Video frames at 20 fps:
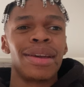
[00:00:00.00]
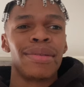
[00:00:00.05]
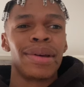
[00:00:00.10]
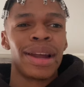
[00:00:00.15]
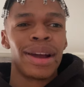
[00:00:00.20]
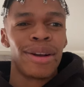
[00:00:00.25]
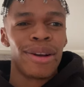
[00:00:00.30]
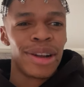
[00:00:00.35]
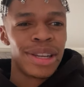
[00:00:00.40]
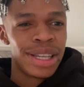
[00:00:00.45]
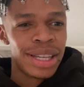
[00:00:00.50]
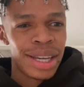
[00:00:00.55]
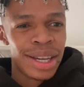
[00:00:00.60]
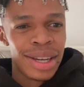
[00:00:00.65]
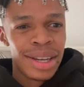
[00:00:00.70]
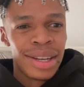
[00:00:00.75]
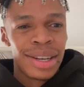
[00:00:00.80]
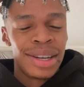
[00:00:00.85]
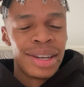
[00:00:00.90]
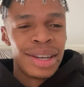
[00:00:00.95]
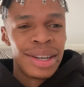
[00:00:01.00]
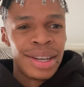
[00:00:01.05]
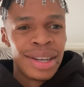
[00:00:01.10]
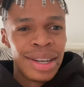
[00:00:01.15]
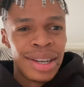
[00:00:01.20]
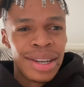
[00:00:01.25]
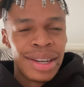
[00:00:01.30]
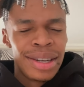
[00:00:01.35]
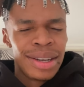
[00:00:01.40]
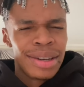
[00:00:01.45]
when I got here.
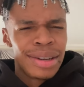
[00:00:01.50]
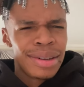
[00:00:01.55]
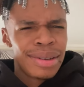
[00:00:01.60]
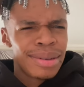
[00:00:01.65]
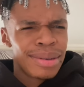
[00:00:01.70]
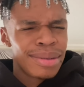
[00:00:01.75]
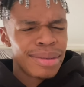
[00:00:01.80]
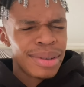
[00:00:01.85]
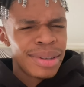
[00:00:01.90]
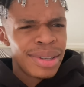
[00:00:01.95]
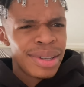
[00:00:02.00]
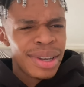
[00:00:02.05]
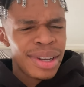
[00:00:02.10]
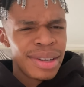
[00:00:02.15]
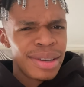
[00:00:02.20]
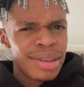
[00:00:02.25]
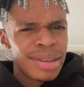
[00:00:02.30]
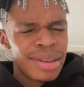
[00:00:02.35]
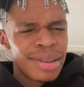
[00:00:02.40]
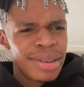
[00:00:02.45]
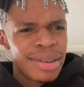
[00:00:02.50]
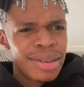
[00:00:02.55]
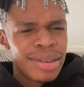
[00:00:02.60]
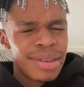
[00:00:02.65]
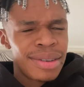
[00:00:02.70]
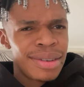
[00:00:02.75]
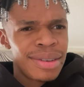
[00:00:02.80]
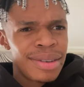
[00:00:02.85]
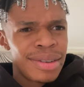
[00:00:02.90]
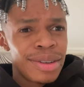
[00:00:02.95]
Is it?
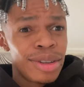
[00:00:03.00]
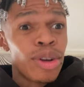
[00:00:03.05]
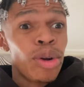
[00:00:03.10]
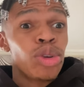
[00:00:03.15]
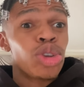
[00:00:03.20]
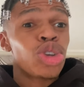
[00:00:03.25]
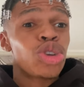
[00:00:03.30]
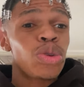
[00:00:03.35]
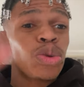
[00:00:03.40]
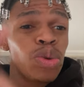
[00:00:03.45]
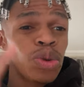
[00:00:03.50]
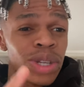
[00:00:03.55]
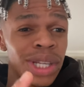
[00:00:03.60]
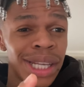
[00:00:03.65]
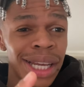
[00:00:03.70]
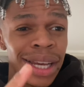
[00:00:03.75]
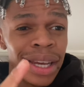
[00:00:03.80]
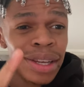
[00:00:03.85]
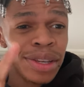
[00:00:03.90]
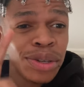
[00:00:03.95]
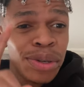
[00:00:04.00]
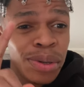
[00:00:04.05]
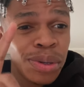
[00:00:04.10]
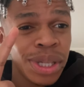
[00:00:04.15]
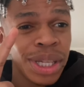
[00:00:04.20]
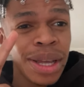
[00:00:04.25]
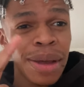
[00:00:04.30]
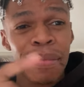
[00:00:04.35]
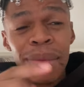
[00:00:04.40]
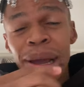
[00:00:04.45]
No, Tuesday,
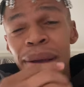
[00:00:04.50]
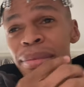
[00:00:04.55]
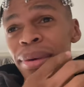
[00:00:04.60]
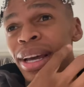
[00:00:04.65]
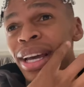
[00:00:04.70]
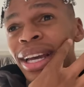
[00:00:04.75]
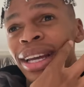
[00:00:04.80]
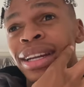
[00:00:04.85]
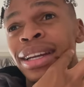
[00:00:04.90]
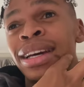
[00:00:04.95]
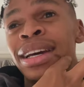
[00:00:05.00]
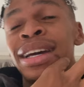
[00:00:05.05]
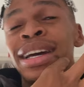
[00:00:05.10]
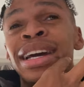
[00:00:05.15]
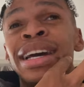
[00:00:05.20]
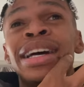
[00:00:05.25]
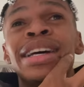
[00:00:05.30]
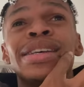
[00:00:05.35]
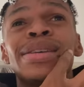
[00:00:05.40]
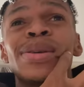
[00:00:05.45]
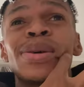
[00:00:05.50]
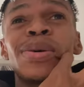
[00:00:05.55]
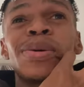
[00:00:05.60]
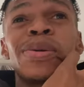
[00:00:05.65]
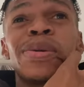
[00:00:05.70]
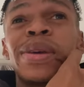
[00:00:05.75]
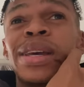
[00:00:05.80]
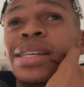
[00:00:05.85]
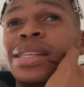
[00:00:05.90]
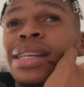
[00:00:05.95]
my bad. So
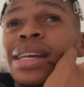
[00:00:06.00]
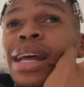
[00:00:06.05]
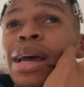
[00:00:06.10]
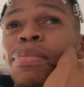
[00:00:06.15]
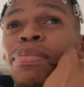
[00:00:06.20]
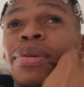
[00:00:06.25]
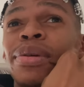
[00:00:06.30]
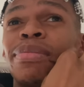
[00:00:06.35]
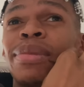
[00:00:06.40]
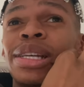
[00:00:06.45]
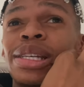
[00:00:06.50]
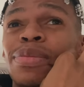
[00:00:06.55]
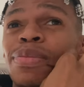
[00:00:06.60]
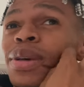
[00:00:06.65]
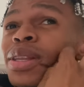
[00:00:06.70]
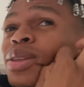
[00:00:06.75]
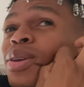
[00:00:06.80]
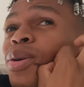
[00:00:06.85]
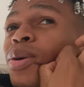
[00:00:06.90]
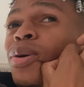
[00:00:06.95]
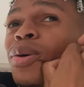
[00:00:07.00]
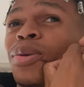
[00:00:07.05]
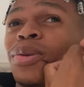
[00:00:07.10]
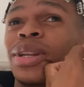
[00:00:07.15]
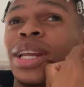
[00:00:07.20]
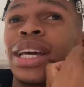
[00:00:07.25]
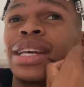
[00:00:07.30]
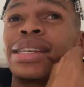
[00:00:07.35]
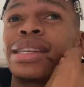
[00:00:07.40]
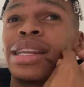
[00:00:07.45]
yesterday I pretty much spent the whole
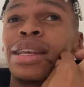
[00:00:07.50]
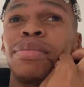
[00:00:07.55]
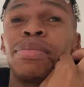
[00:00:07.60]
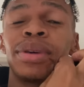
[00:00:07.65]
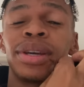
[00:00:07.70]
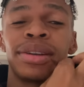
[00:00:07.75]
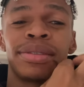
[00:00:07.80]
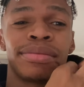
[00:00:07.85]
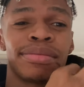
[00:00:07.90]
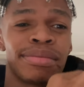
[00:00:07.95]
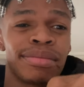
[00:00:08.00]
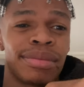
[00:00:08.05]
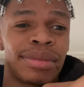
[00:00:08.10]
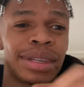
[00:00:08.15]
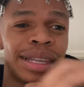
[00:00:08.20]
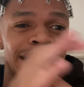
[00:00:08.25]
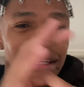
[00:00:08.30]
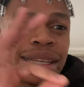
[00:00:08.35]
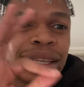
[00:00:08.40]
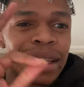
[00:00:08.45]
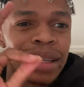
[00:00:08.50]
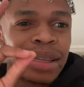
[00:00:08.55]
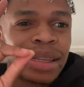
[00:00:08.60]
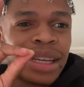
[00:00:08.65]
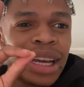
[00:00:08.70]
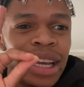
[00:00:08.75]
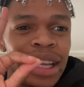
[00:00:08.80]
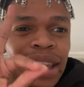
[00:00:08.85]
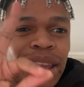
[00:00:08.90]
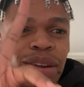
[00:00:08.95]
day sleeping. This is
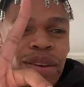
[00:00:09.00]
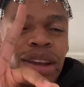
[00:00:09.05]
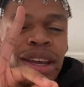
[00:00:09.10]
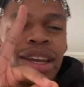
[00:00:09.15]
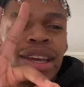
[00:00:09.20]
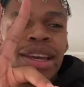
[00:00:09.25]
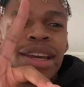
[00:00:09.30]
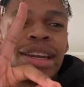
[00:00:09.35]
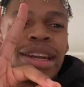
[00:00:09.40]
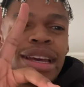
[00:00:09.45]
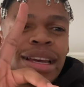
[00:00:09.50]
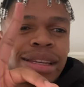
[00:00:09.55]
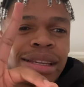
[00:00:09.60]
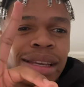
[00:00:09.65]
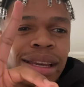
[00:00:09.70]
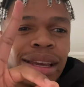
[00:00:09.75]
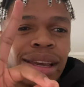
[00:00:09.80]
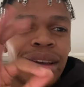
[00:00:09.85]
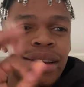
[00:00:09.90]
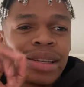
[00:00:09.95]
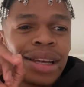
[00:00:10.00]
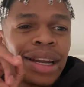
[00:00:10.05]
day 3 in SA because